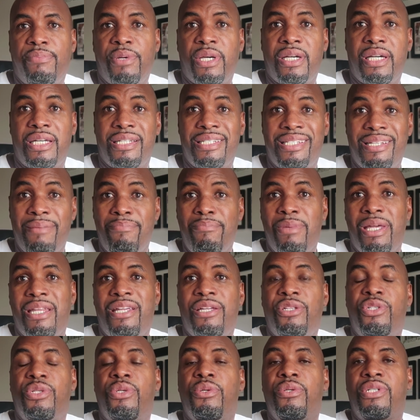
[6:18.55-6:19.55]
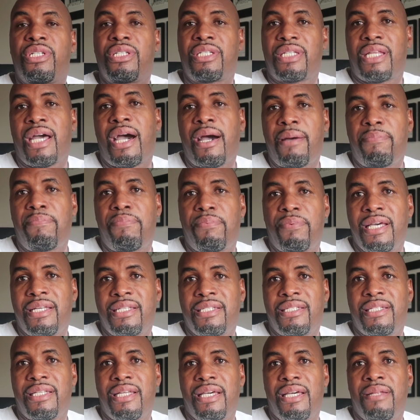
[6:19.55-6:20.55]
because the minute you stop
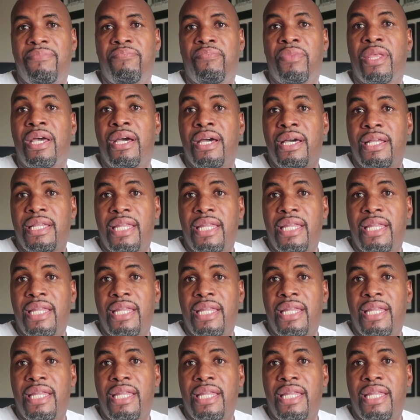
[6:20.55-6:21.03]
listening,